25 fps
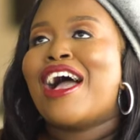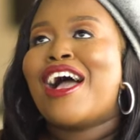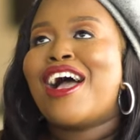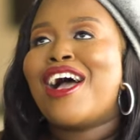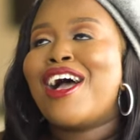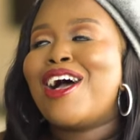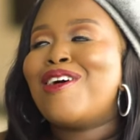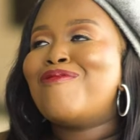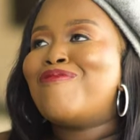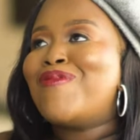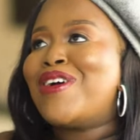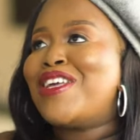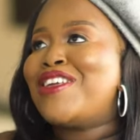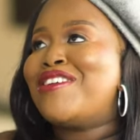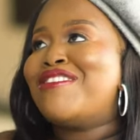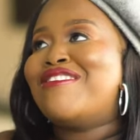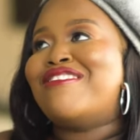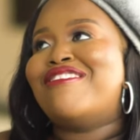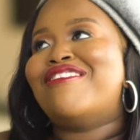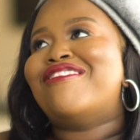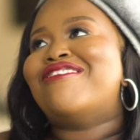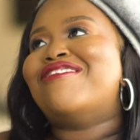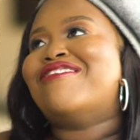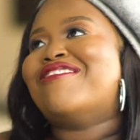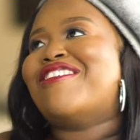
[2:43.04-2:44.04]
Um, you
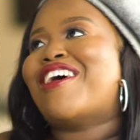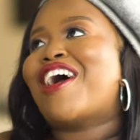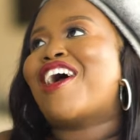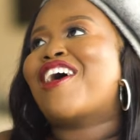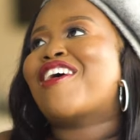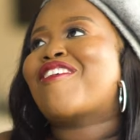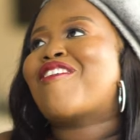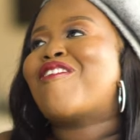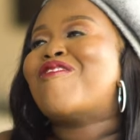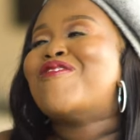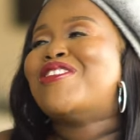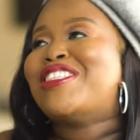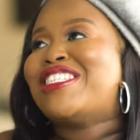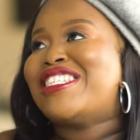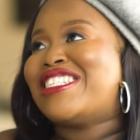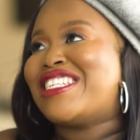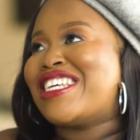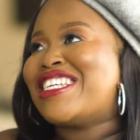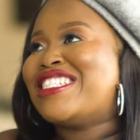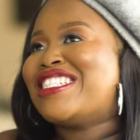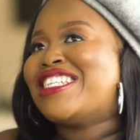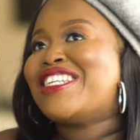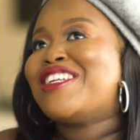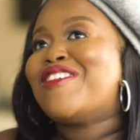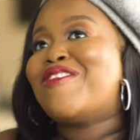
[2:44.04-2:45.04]
know, uh,
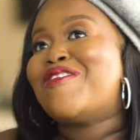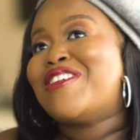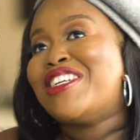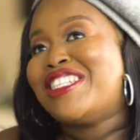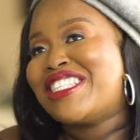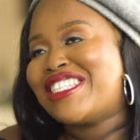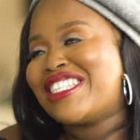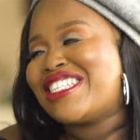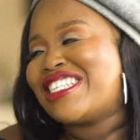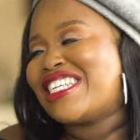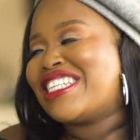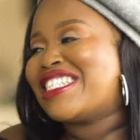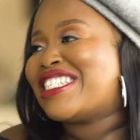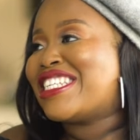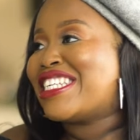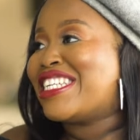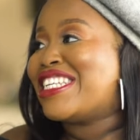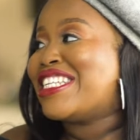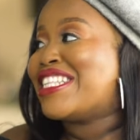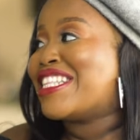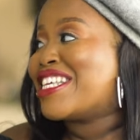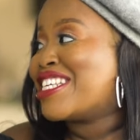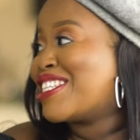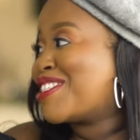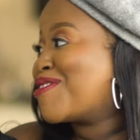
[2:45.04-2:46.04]
coincidentally or
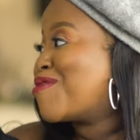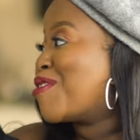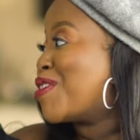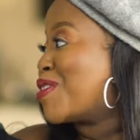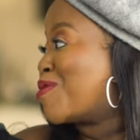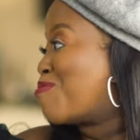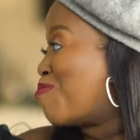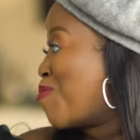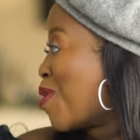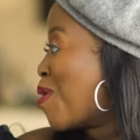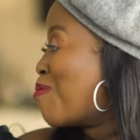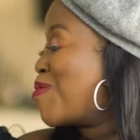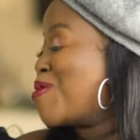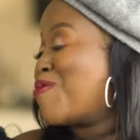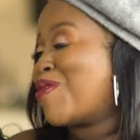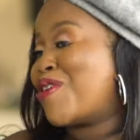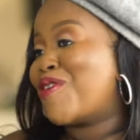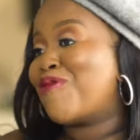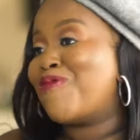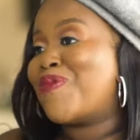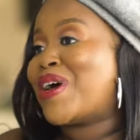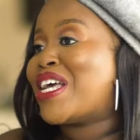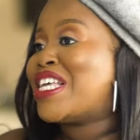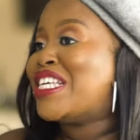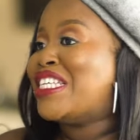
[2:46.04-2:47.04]
incidentally, this was probably
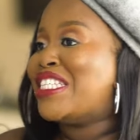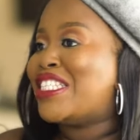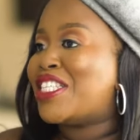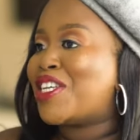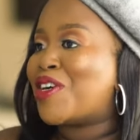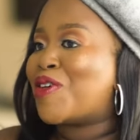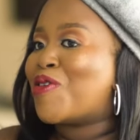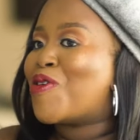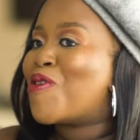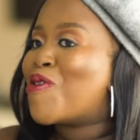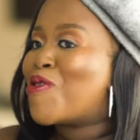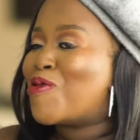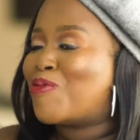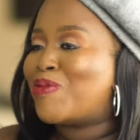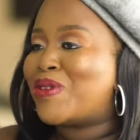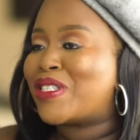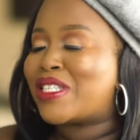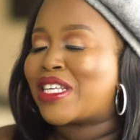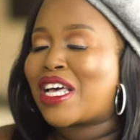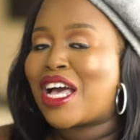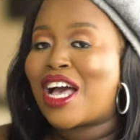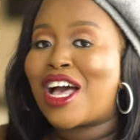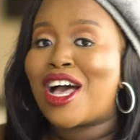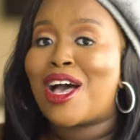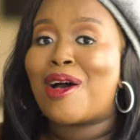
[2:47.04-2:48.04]
one of my easier homes.
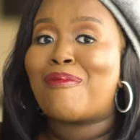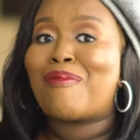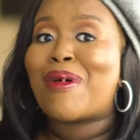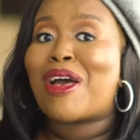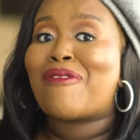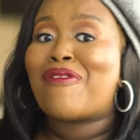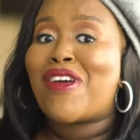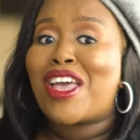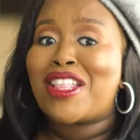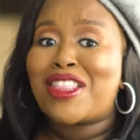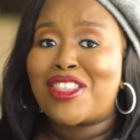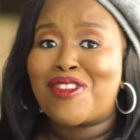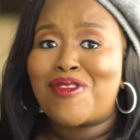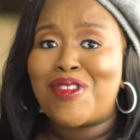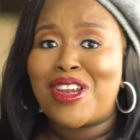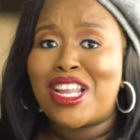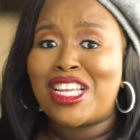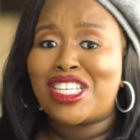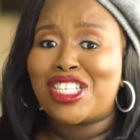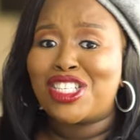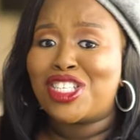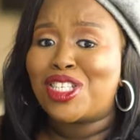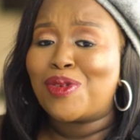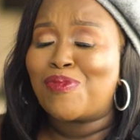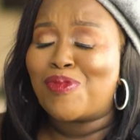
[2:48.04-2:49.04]
Really? Um, I've had the
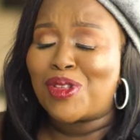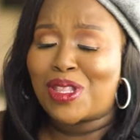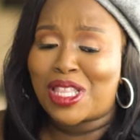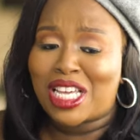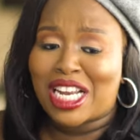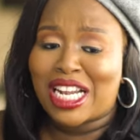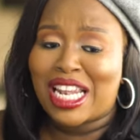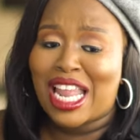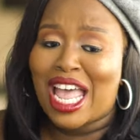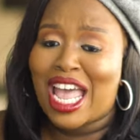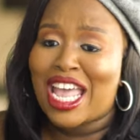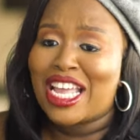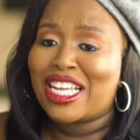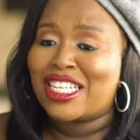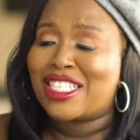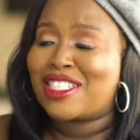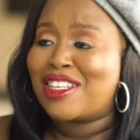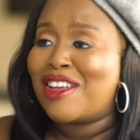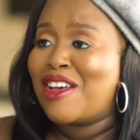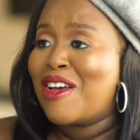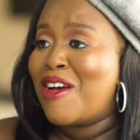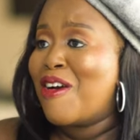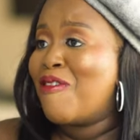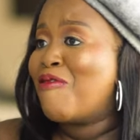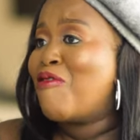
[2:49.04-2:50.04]
relationship with the
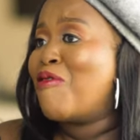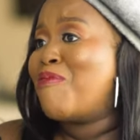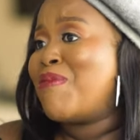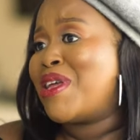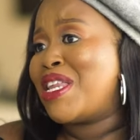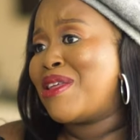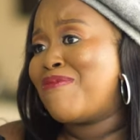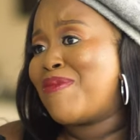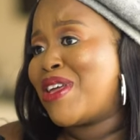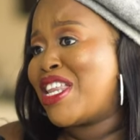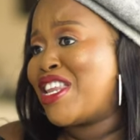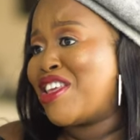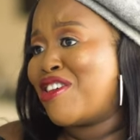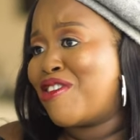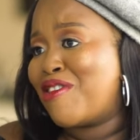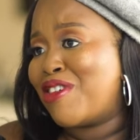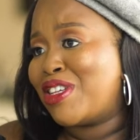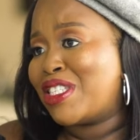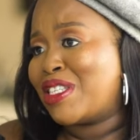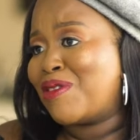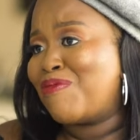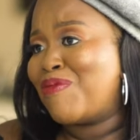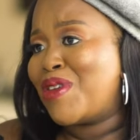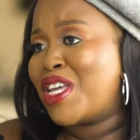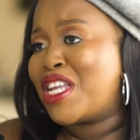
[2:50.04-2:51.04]
client for many, many
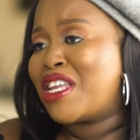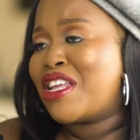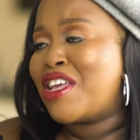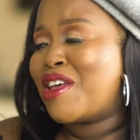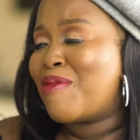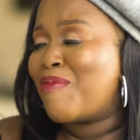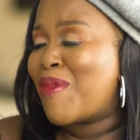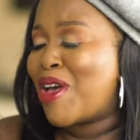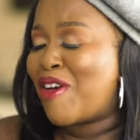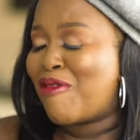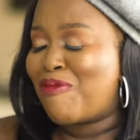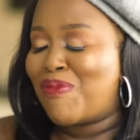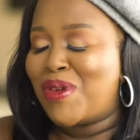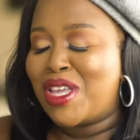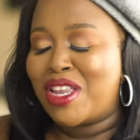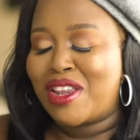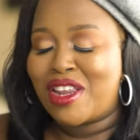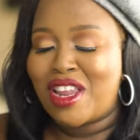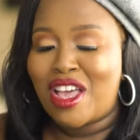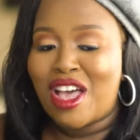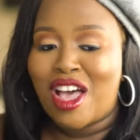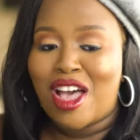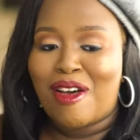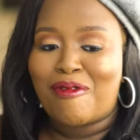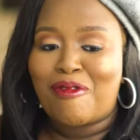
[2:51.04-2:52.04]
years. Me and him have
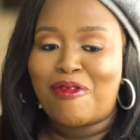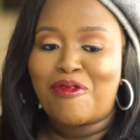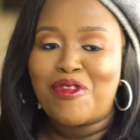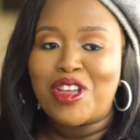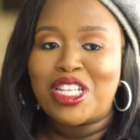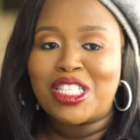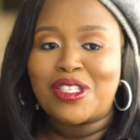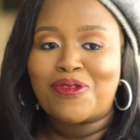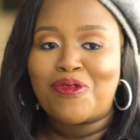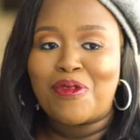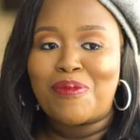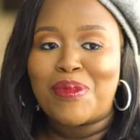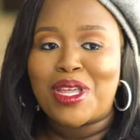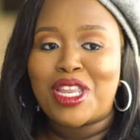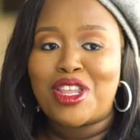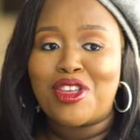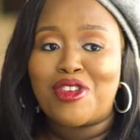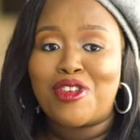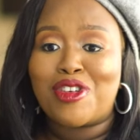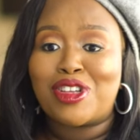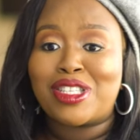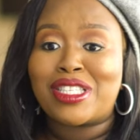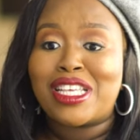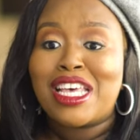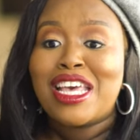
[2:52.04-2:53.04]
been um, friends for many
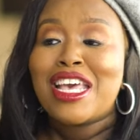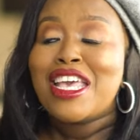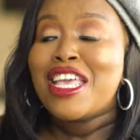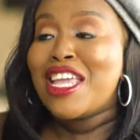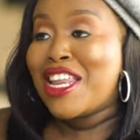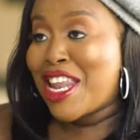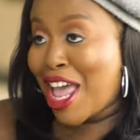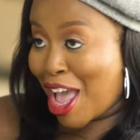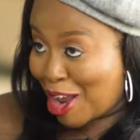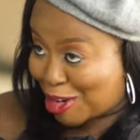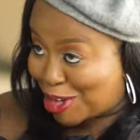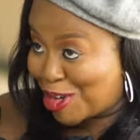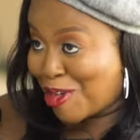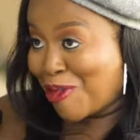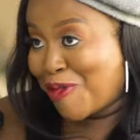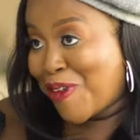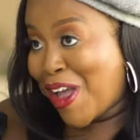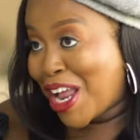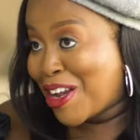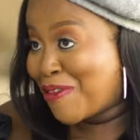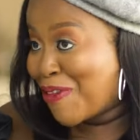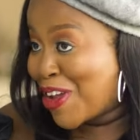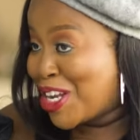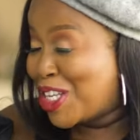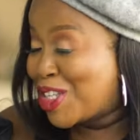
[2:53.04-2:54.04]
years. In actual
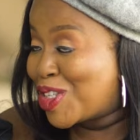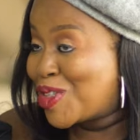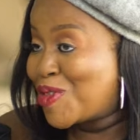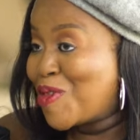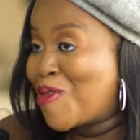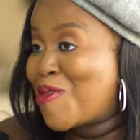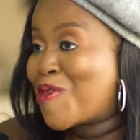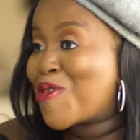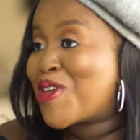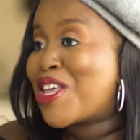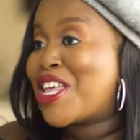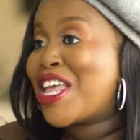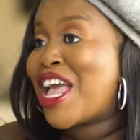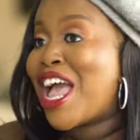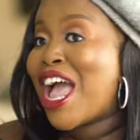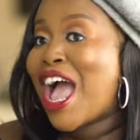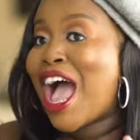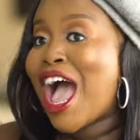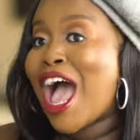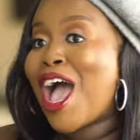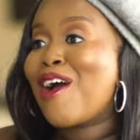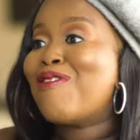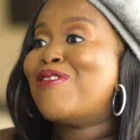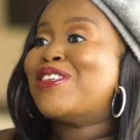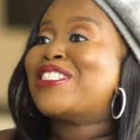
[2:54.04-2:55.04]
fact, funny story,
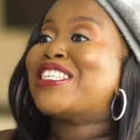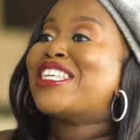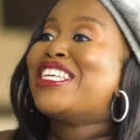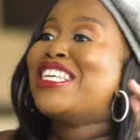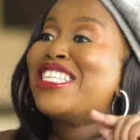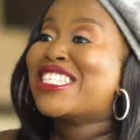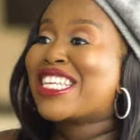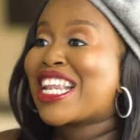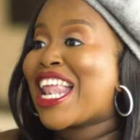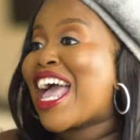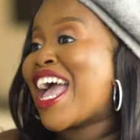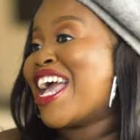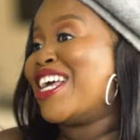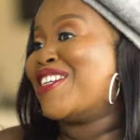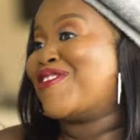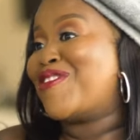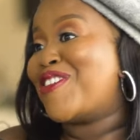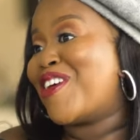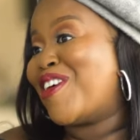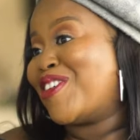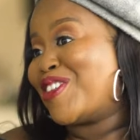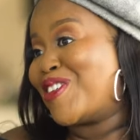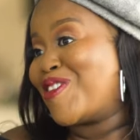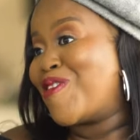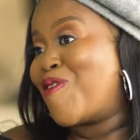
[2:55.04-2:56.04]
I was his client
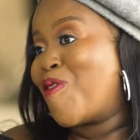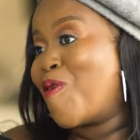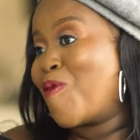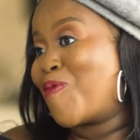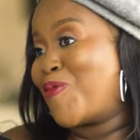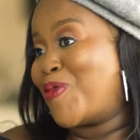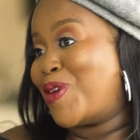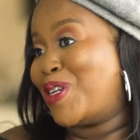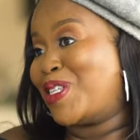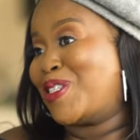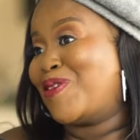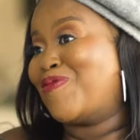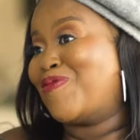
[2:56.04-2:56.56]
when I was in corporate.